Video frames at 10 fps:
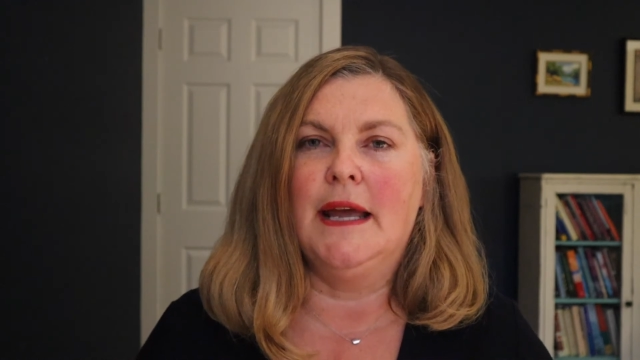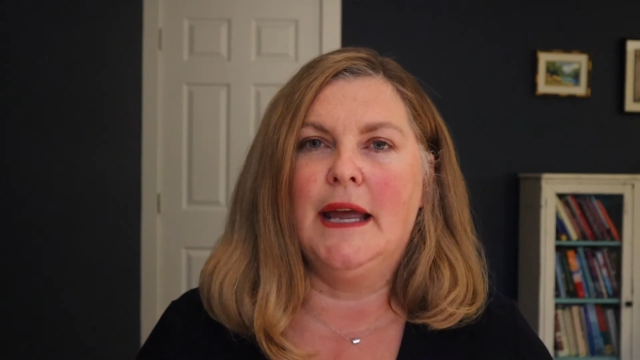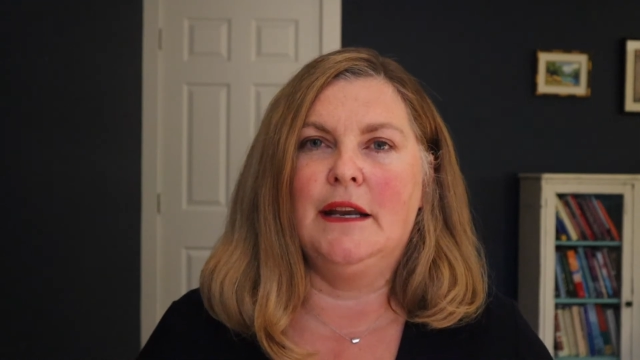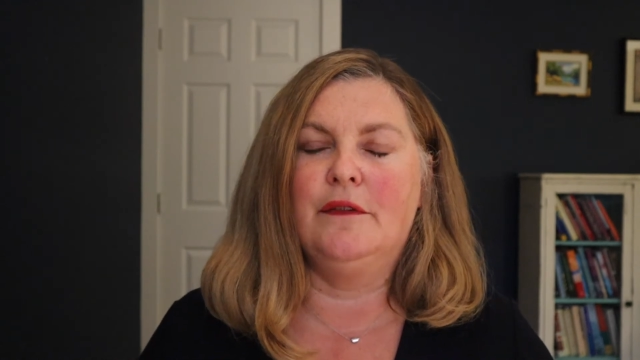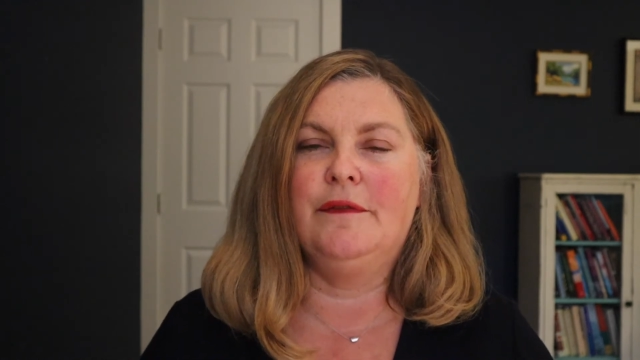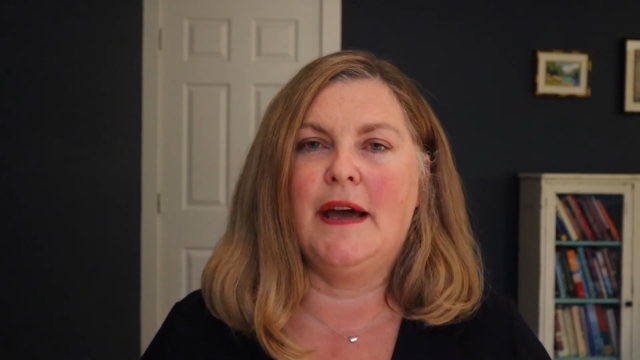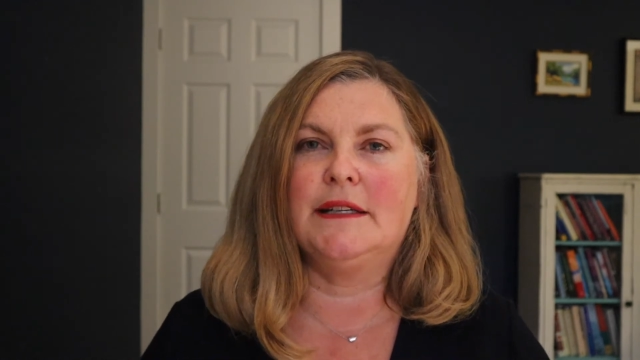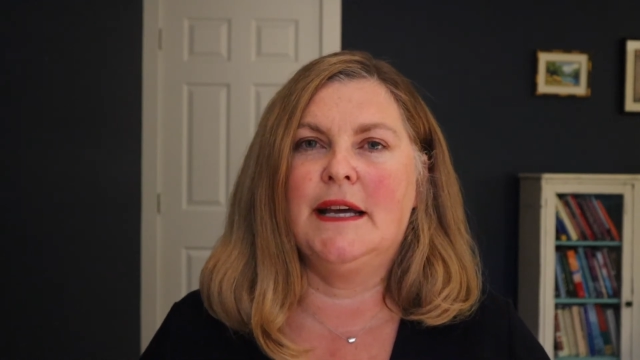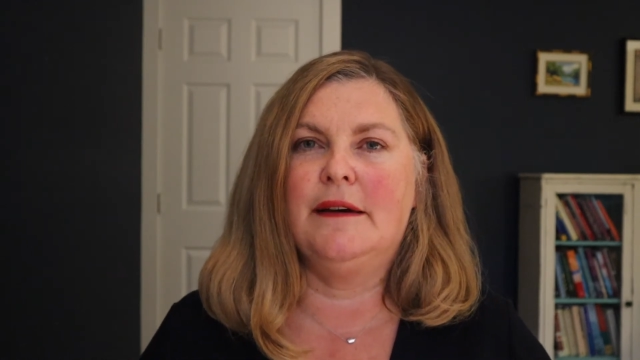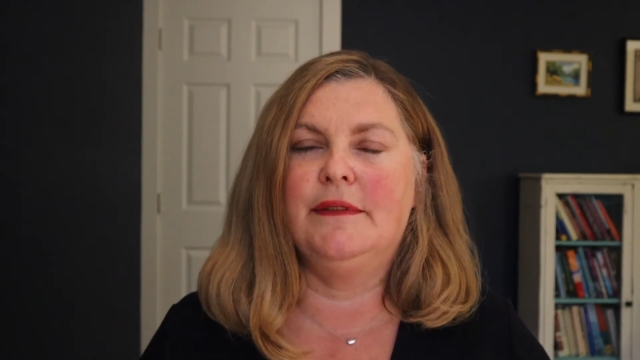And in
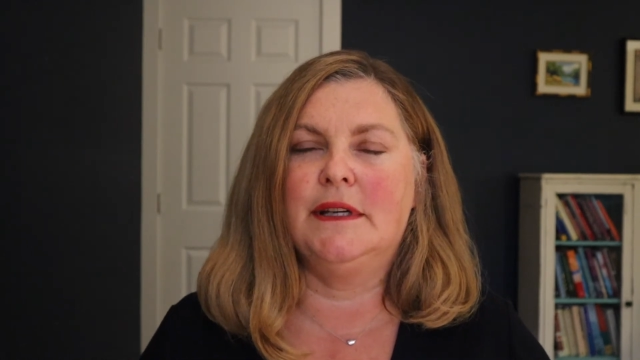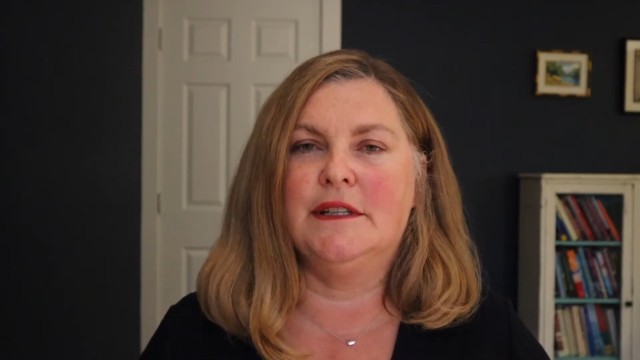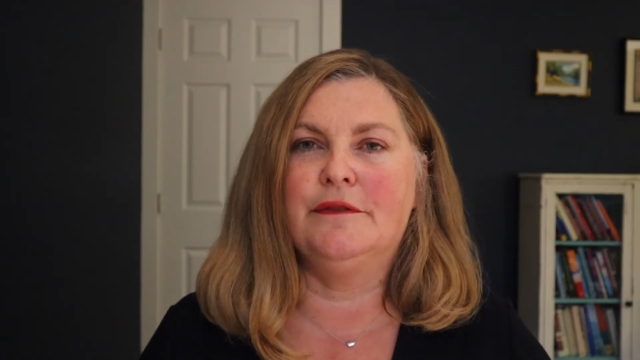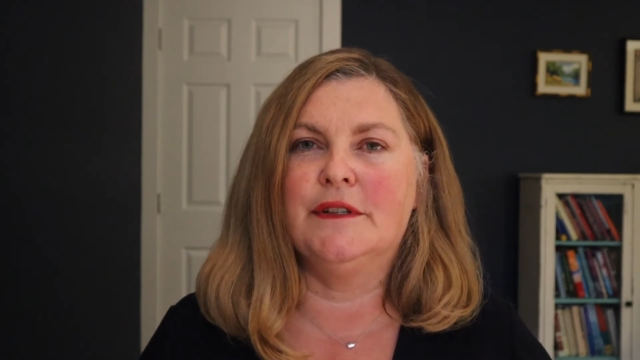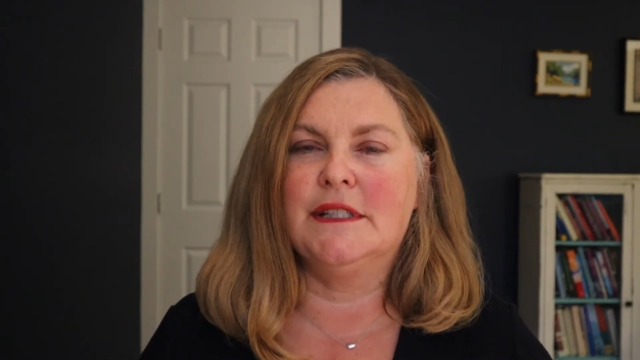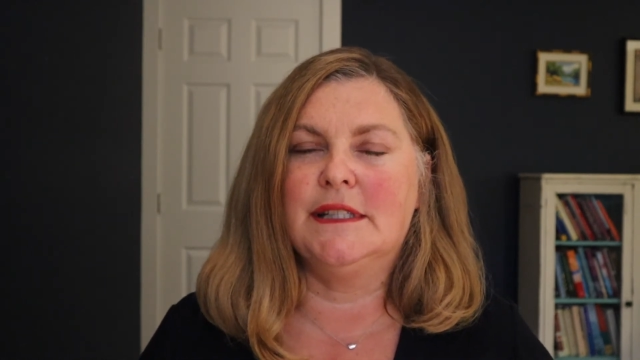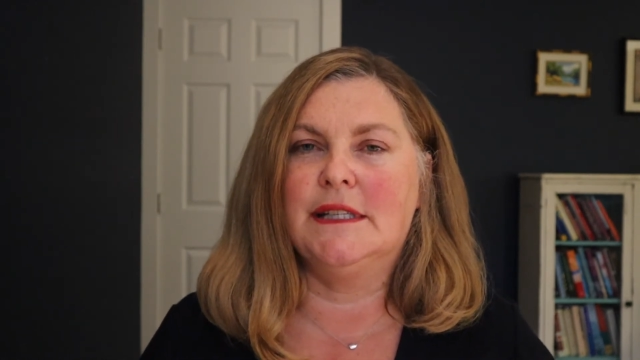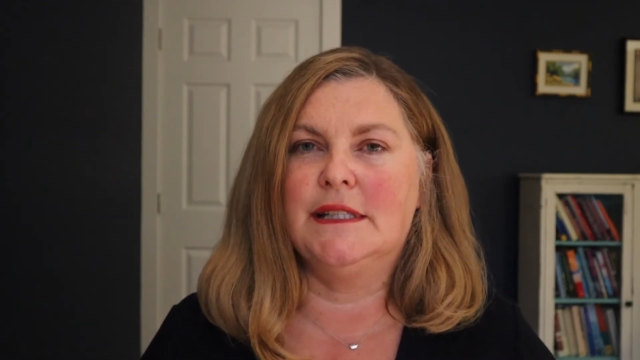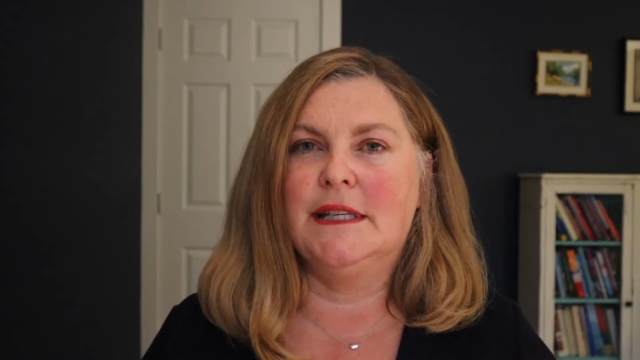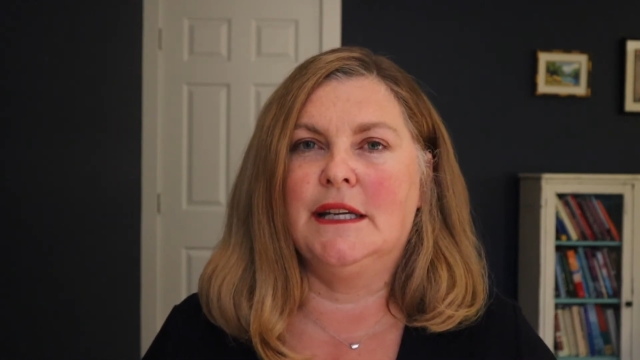fact, having
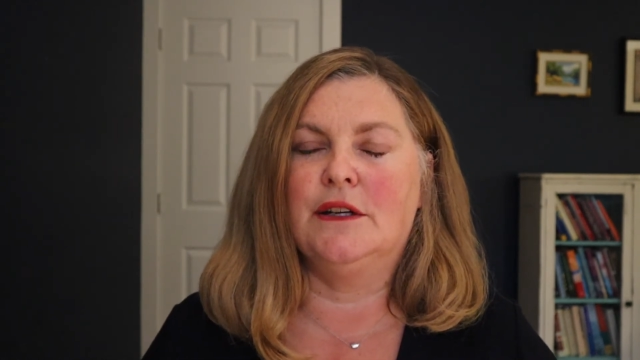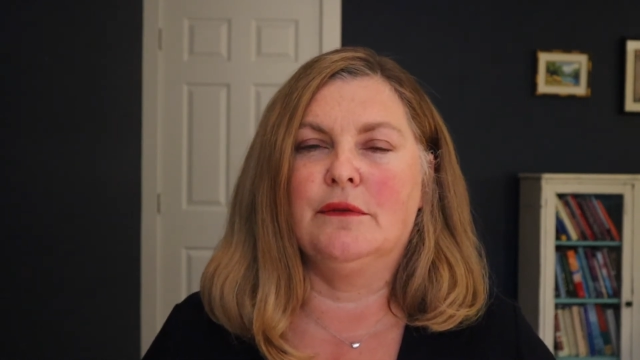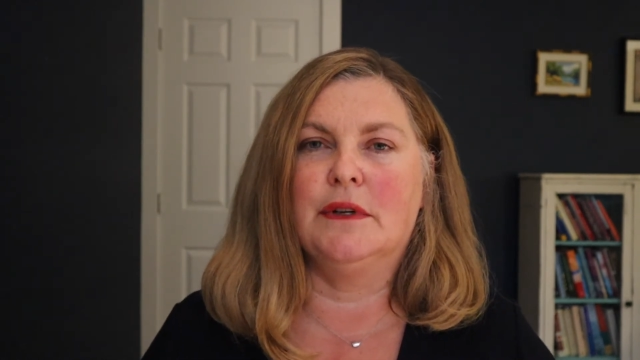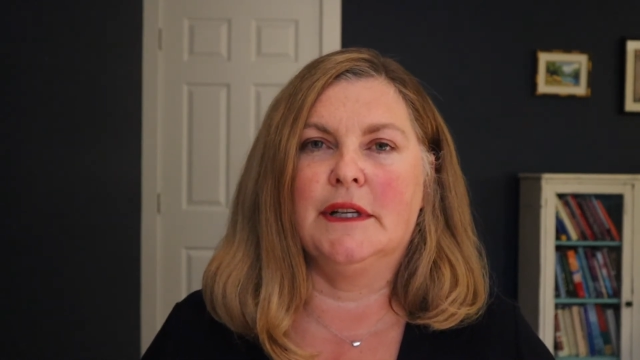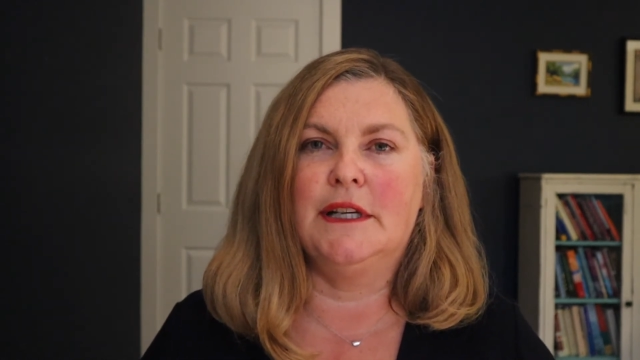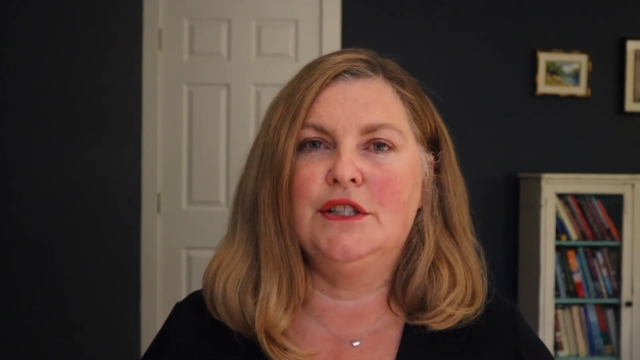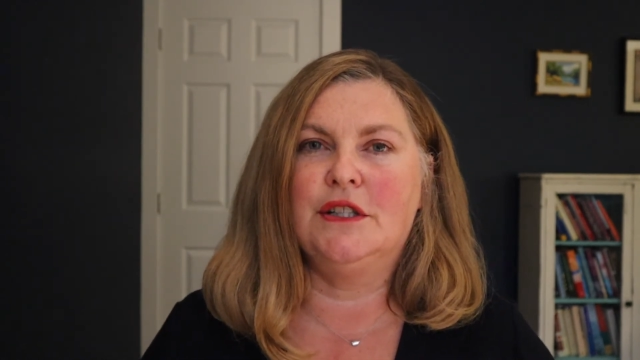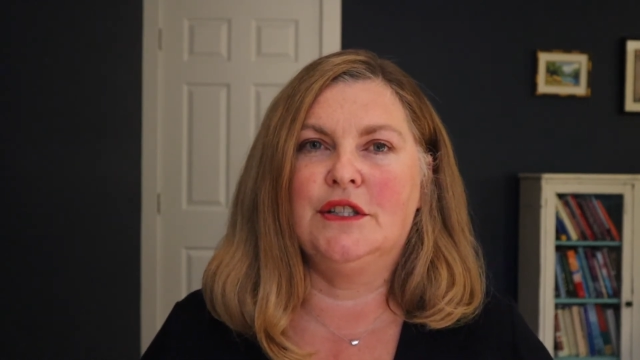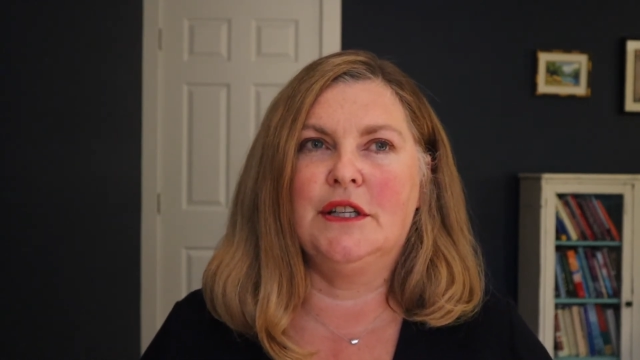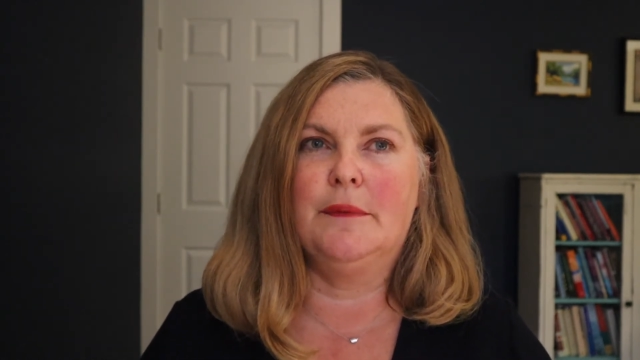differences in a
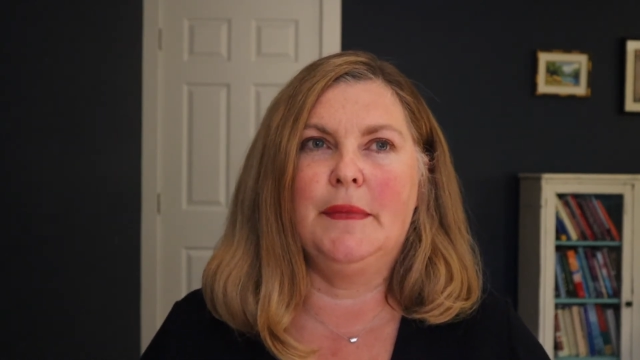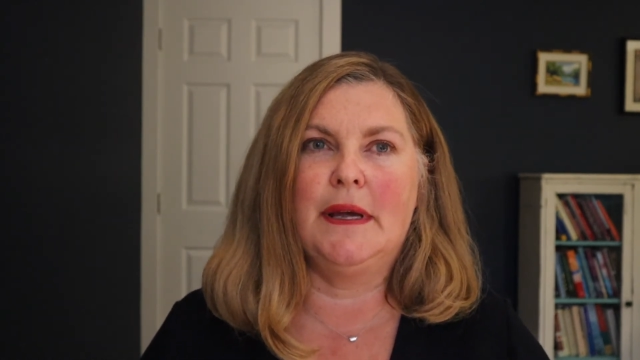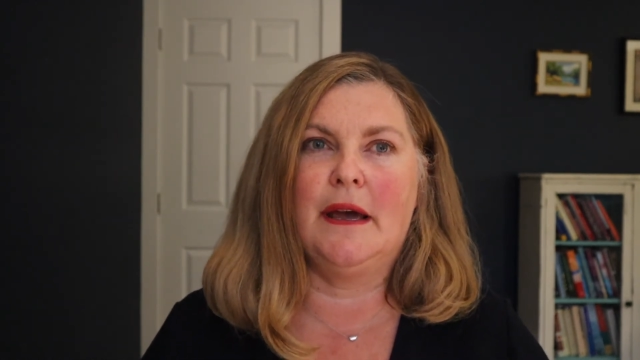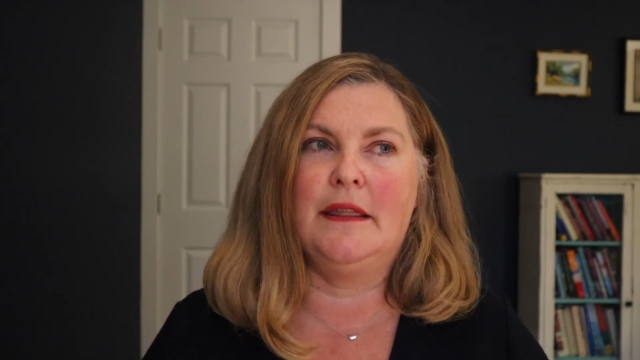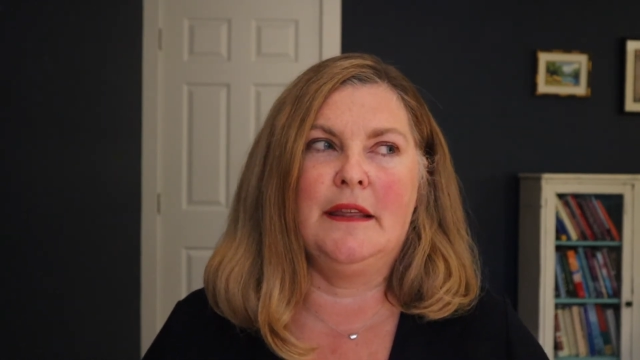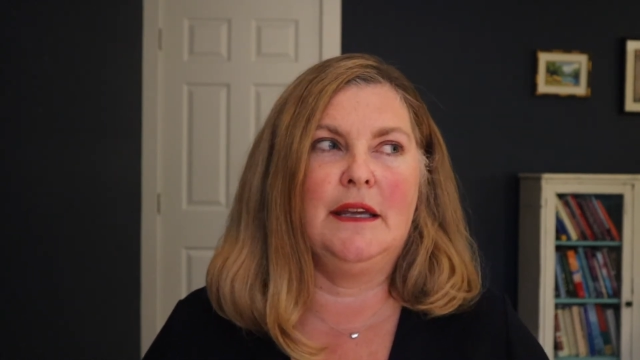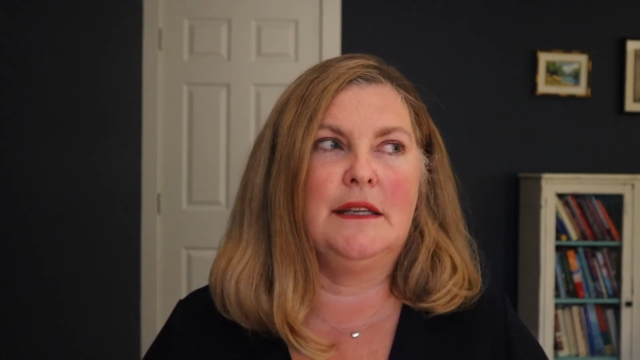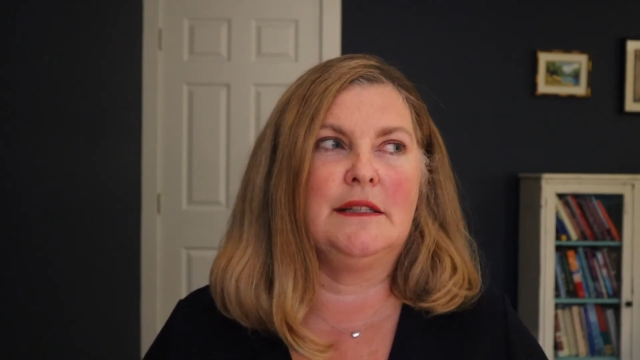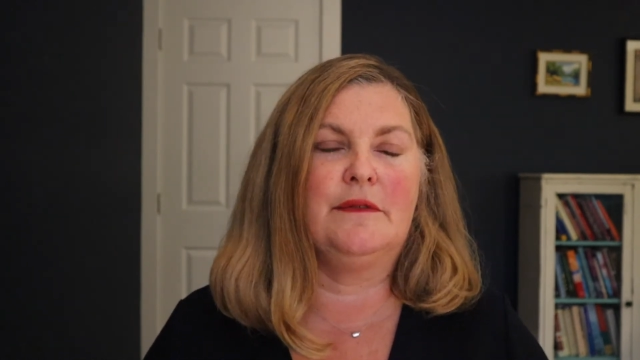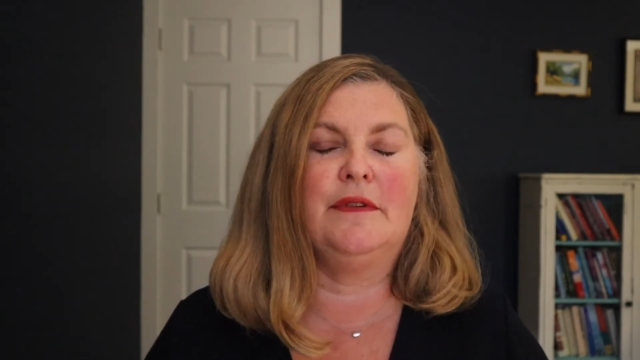relationship, I think,
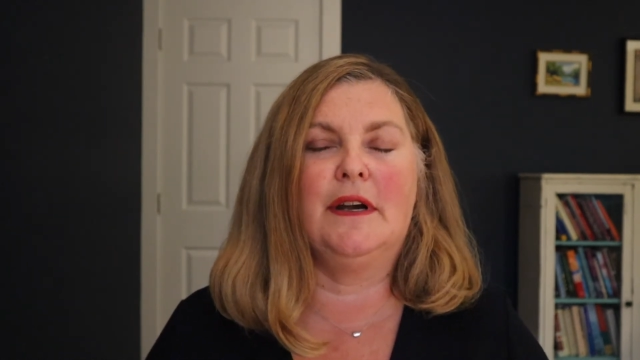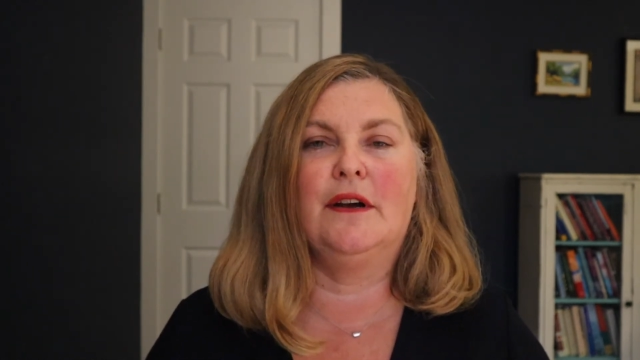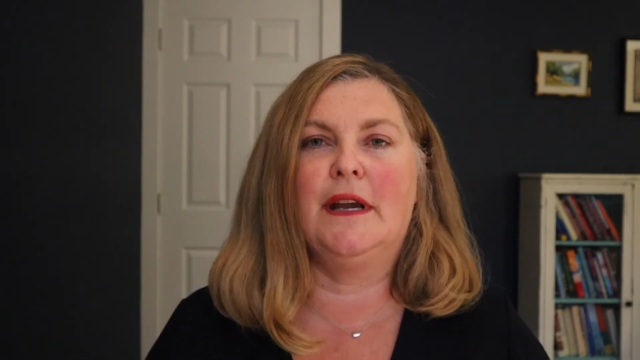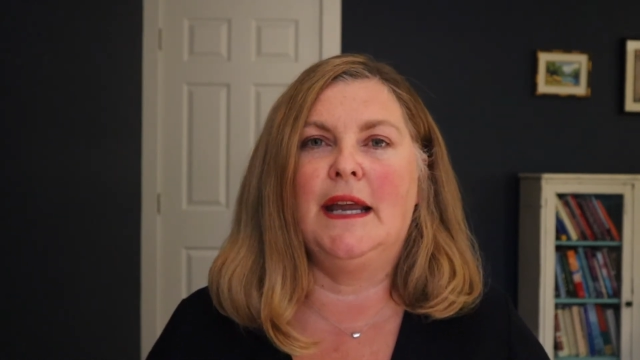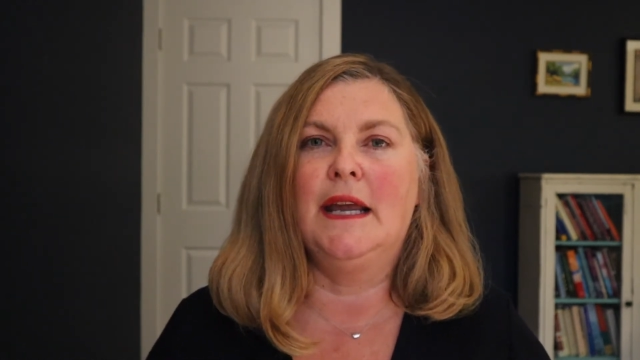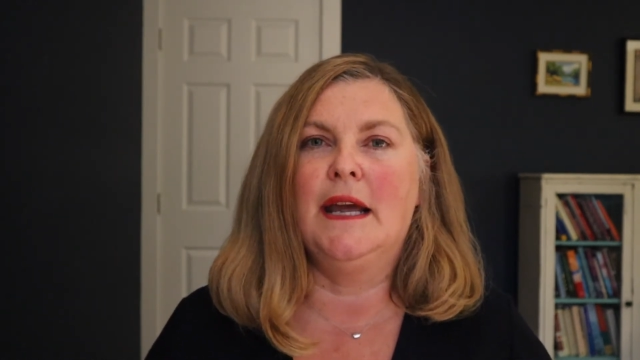is a very